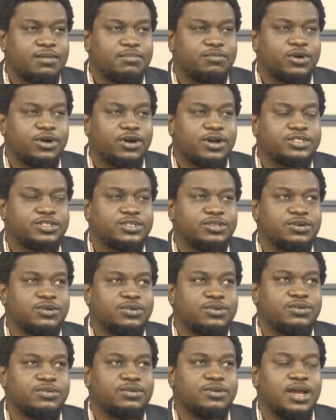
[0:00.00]

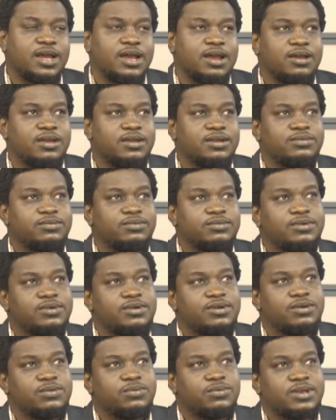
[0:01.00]
also
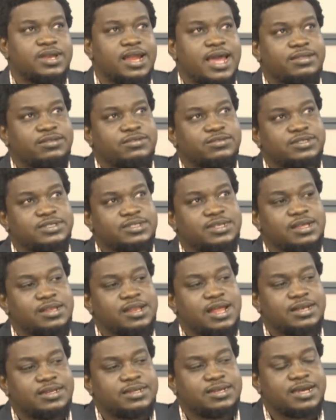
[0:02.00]
would like to say
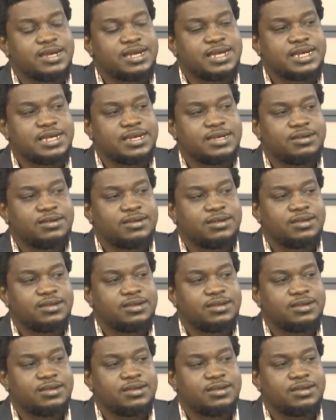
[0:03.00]
that it